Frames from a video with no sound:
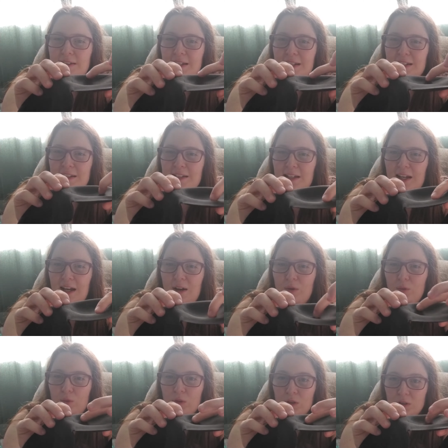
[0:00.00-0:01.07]
dent
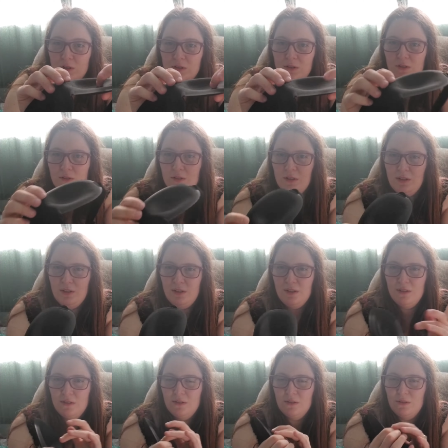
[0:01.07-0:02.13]
outwards, I
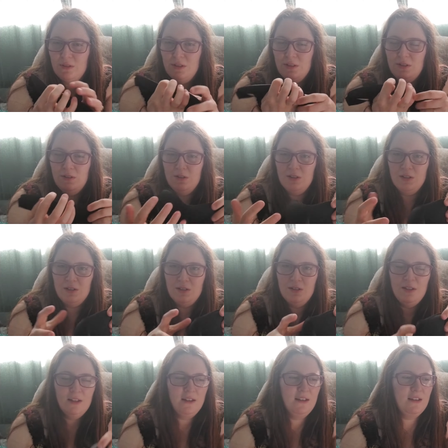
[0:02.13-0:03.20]
guess, so that they're not,
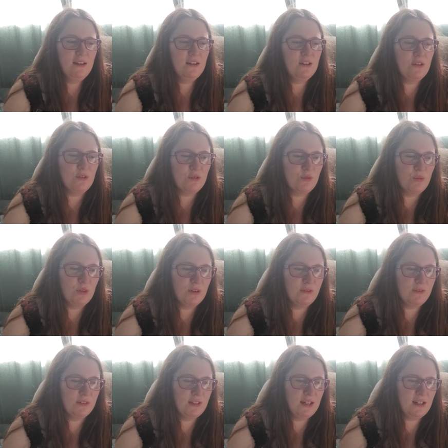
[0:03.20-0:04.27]
there's a word
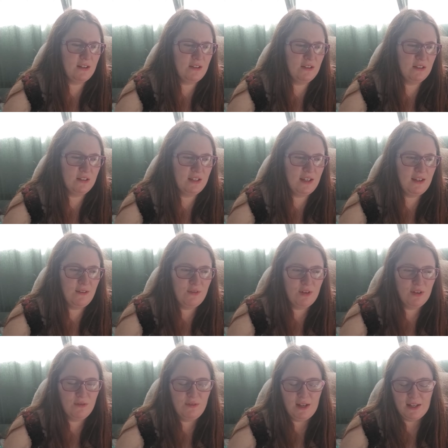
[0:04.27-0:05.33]
for that, concave,
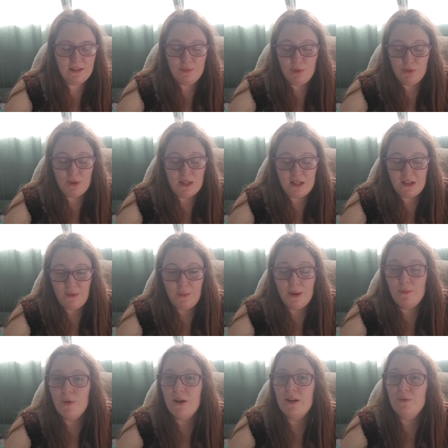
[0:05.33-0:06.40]
convex, but right now my
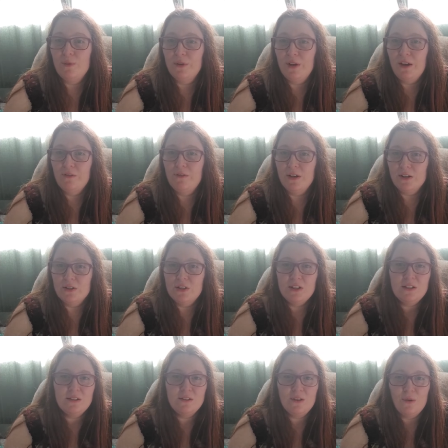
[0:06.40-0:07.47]
brain will not
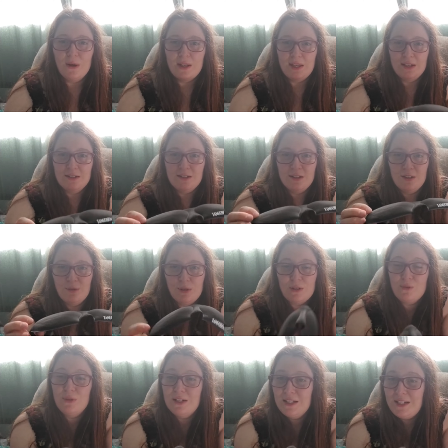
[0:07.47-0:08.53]
function, so I can't tell you which
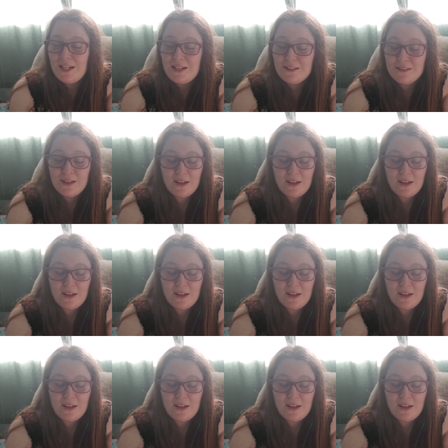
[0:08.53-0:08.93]
one it is.